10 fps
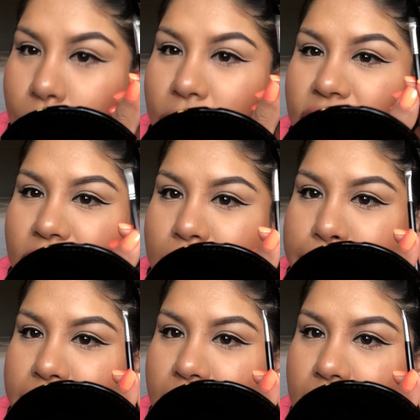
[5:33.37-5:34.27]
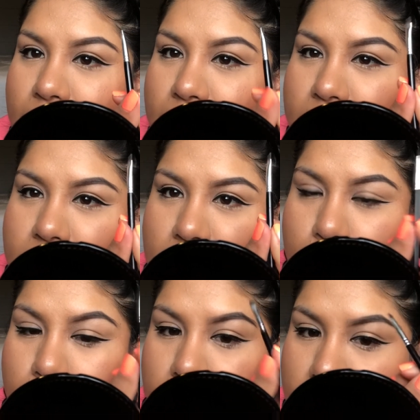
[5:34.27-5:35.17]
We'll flip it to
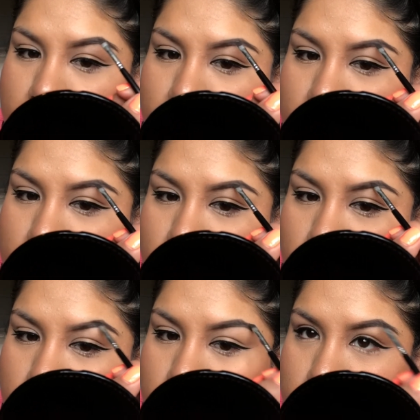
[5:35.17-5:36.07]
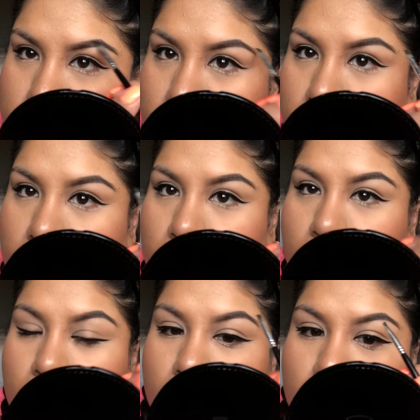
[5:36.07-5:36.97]
the pointy side to use
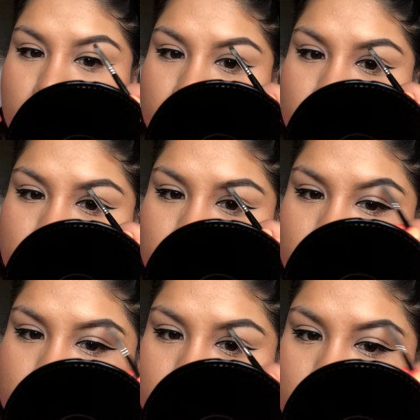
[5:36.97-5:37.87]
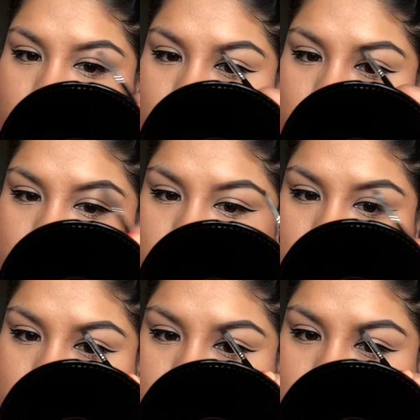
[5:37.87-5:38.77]
if there's
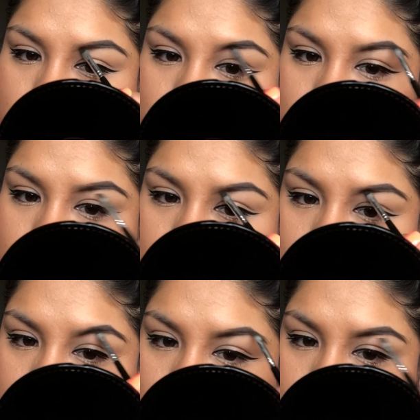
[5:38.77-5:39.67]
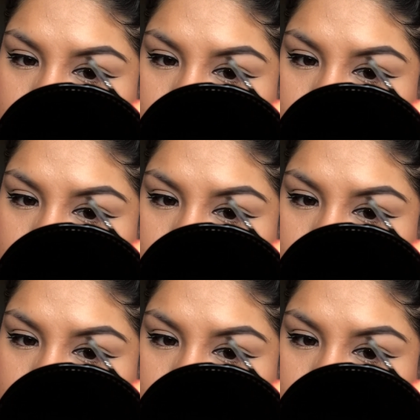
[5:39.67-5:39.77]
like a certain spot